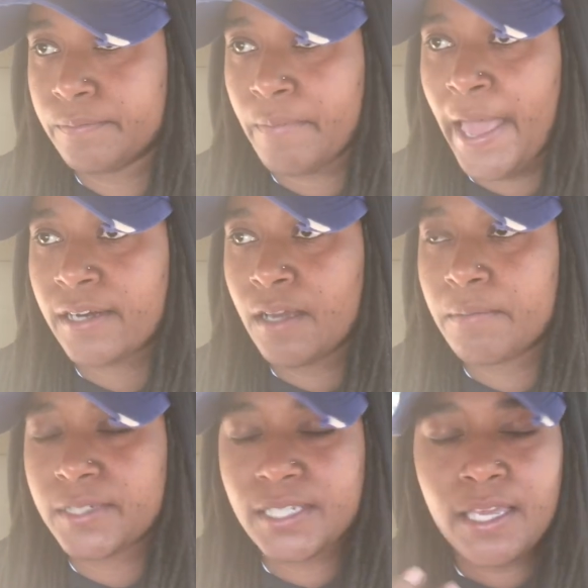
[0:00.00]

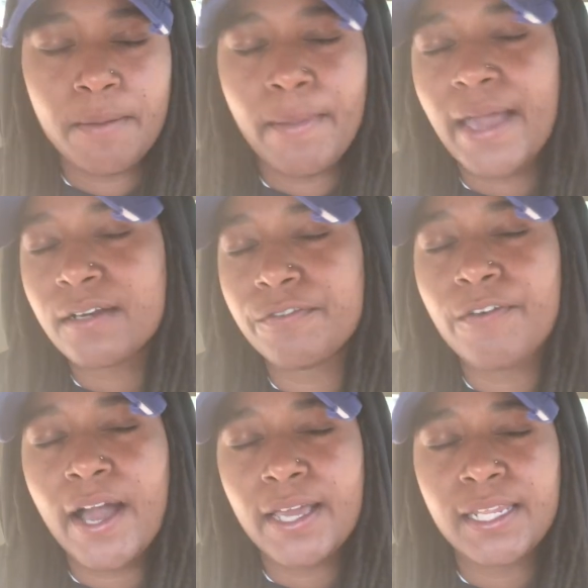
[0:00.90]
I'm seeing a
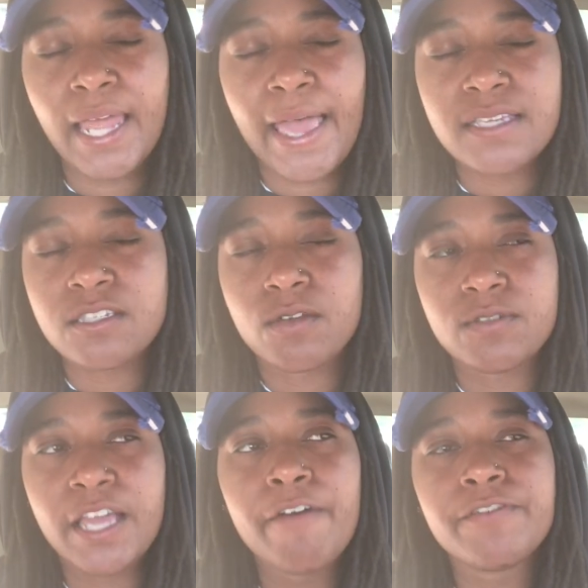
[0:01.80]
magnifying glass, so
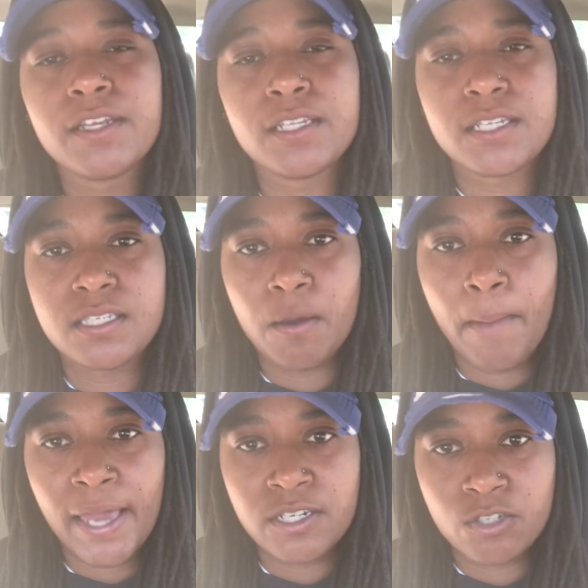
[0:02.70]
definitely
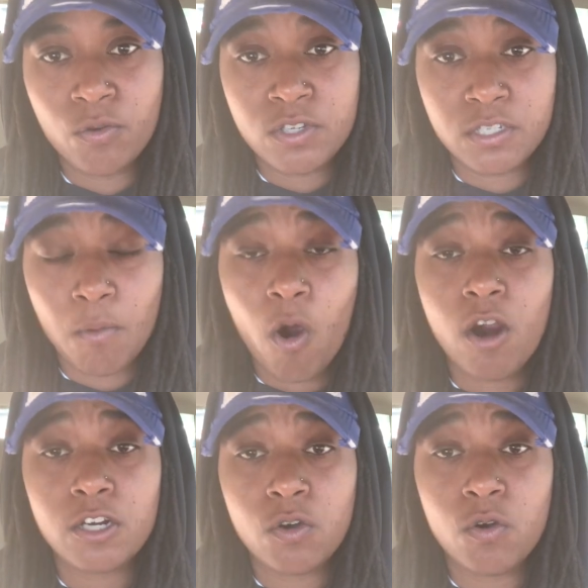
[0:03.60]
somebody's doing some
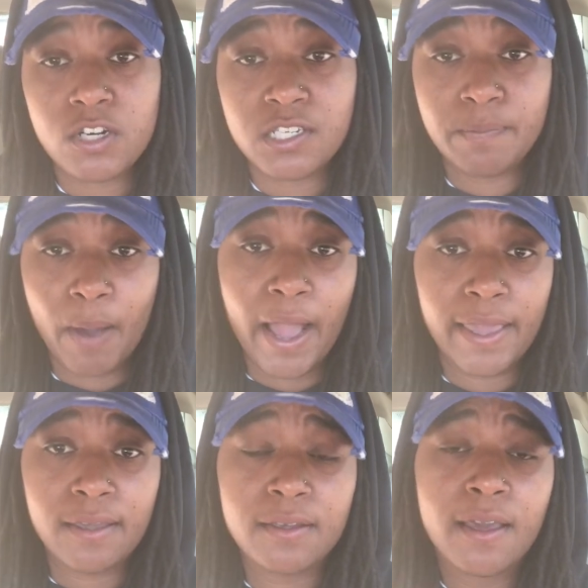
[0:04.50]
hardcore
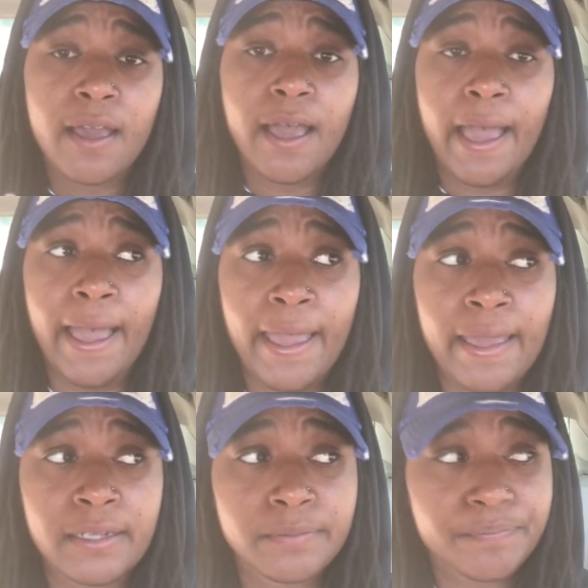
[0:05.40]
spying.
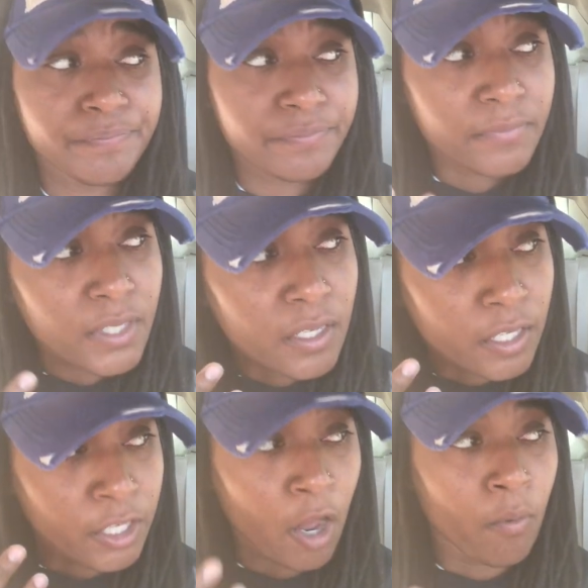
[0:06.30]
And,
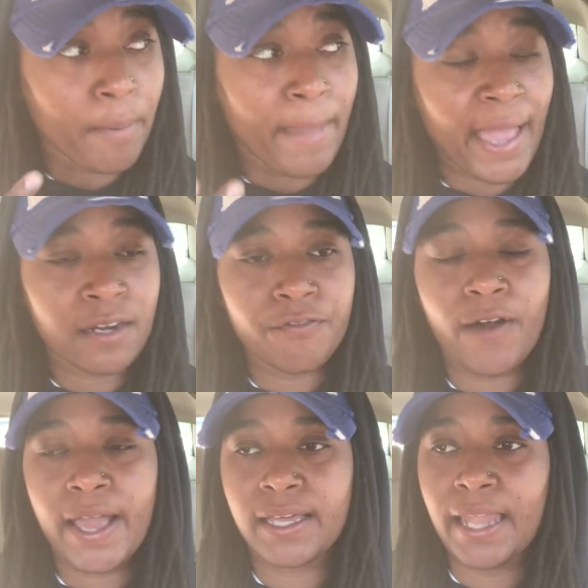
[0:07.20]
you know, with
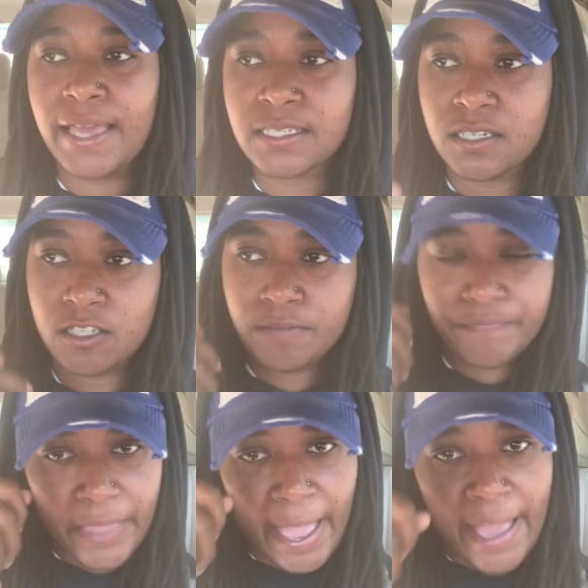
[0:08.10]
magnifying glasses,
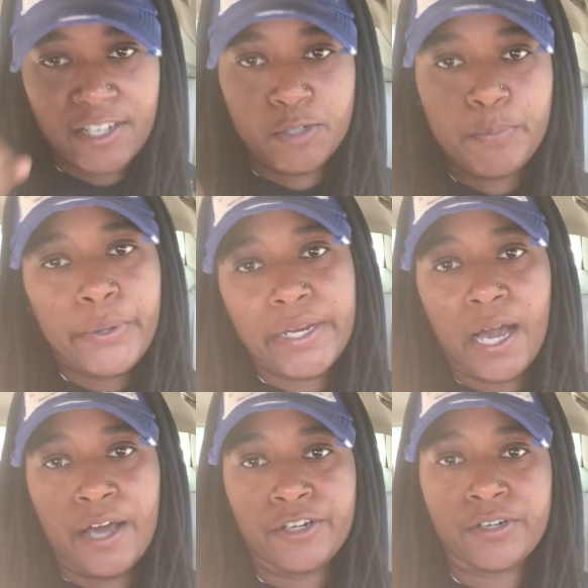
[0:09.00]
as you put it
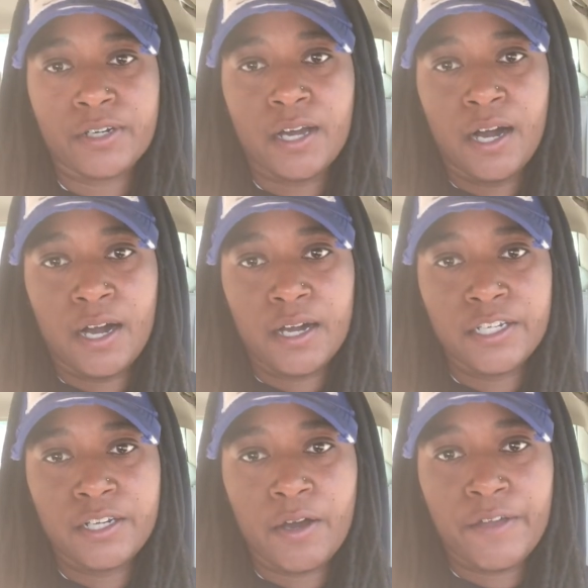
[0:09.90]
under,
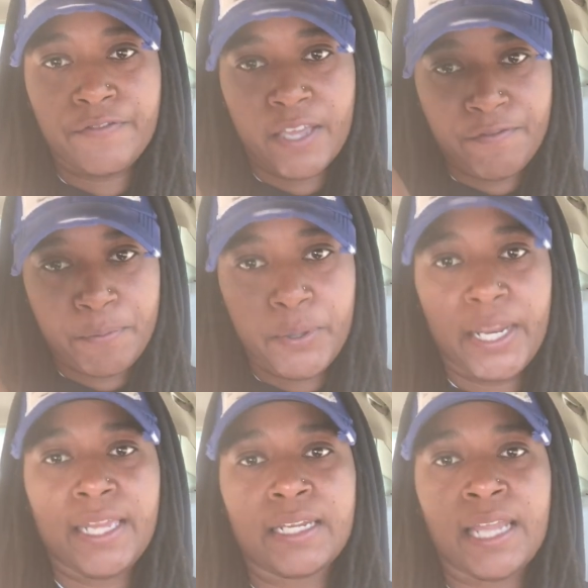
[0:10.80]
you know, if you put
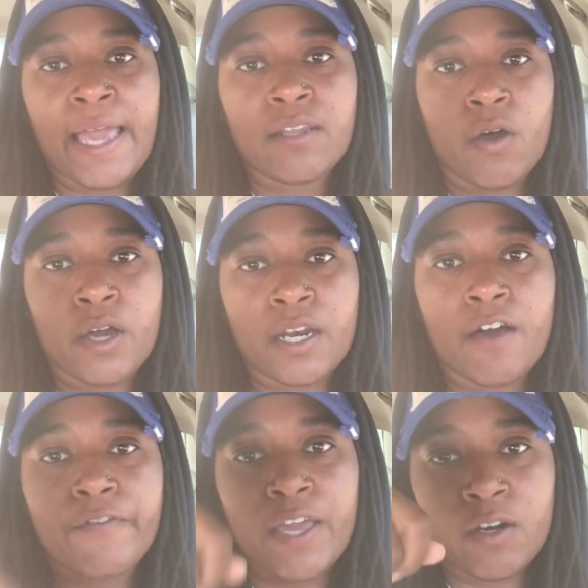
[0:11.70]
it in the light long
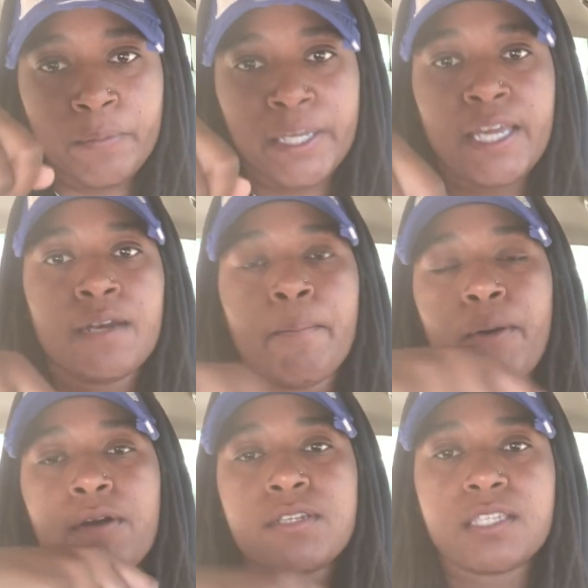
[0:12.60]
enough, it'll begin to
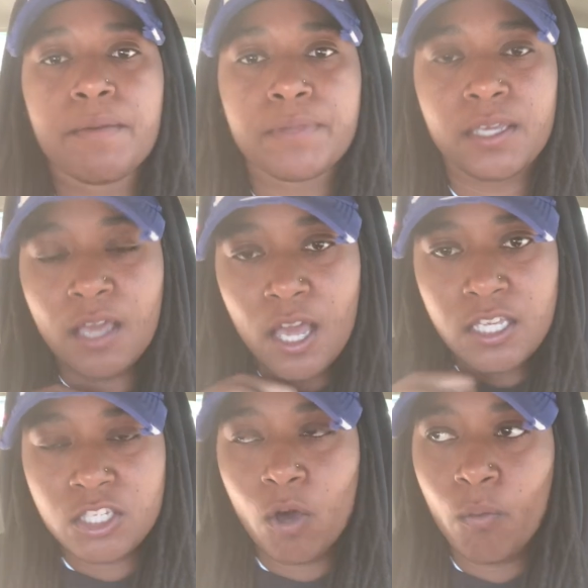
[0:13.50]
burn something.
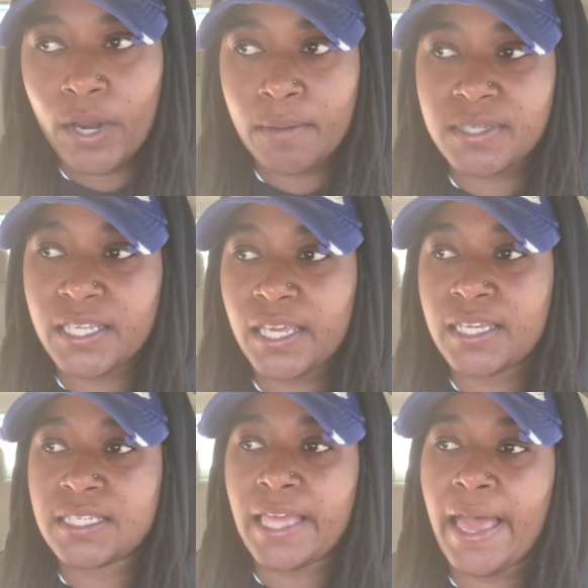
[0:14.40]
So what I'm seeing
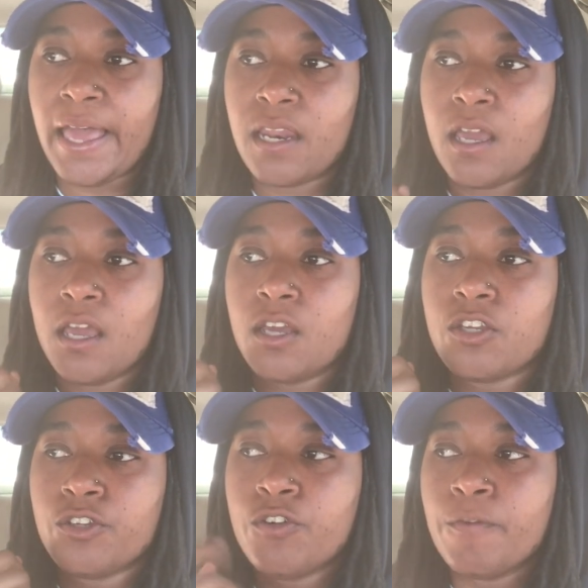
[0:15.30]
is that
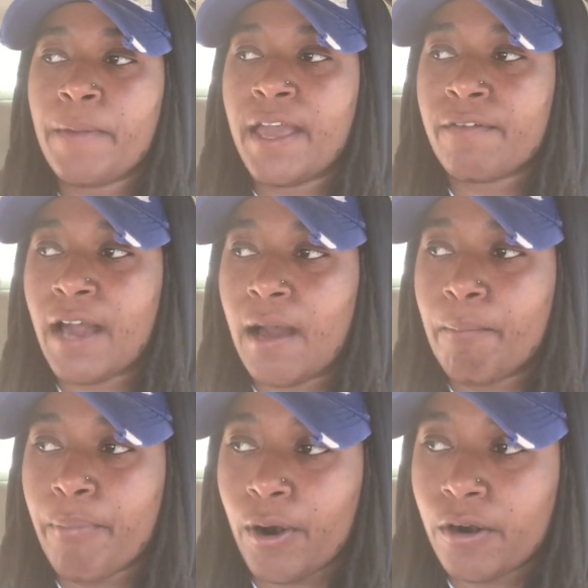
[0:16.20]
you may have
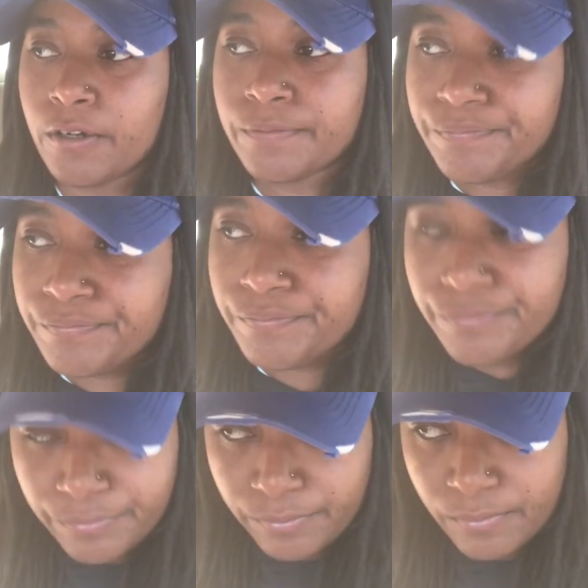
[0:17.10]
got burnt.
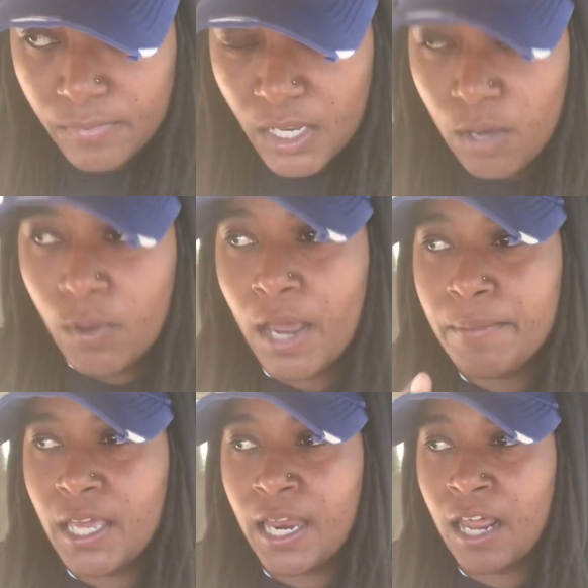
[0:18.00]
And what I
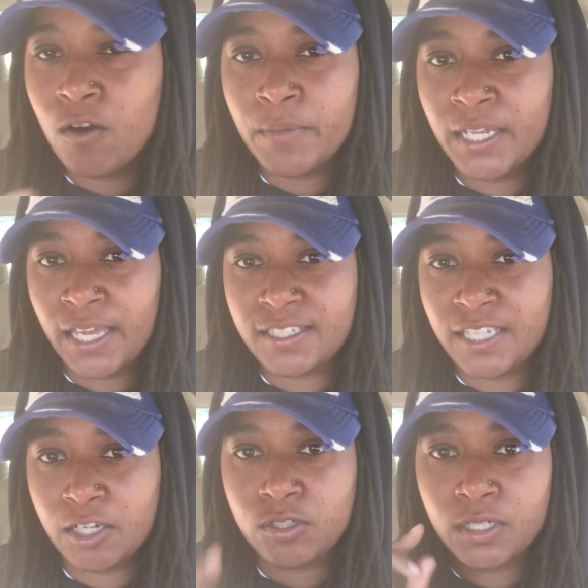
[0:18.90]
mean, and I don't mean like
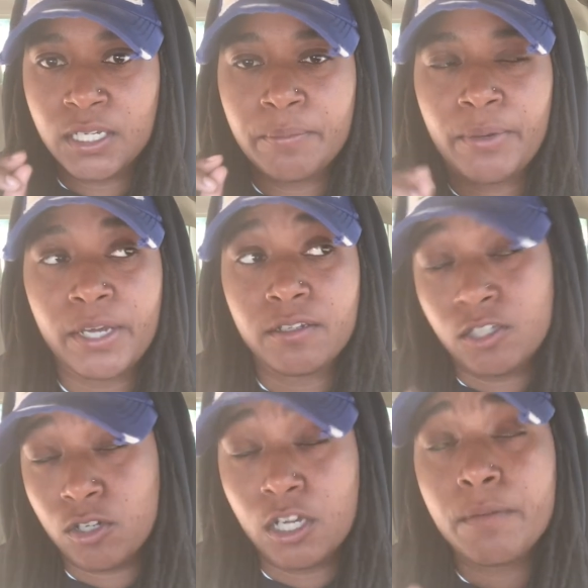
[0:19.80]
sexually, but
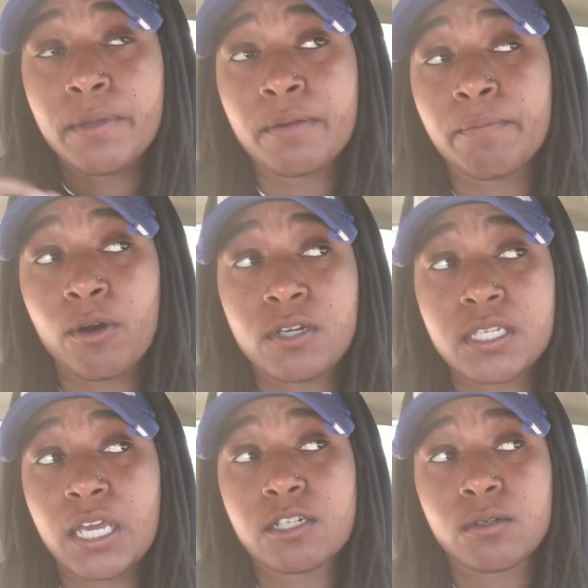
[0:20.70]
you could have been burnt
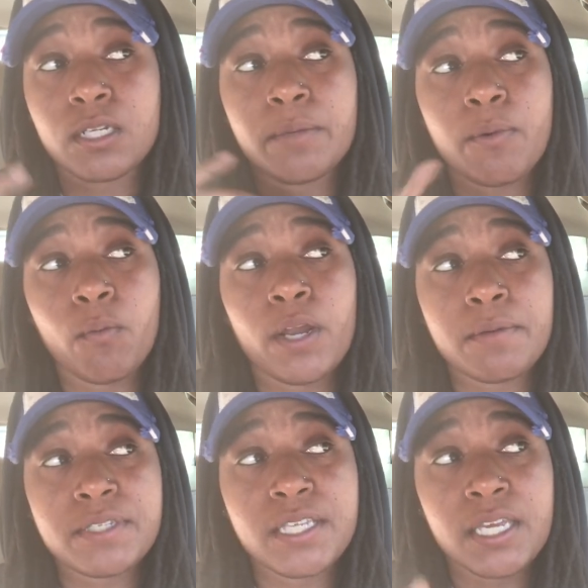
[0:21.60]
sexually. But what
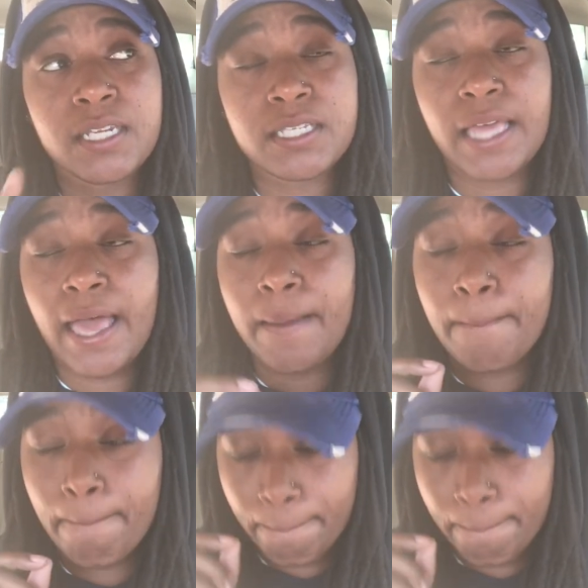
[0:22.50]
I'm saying is that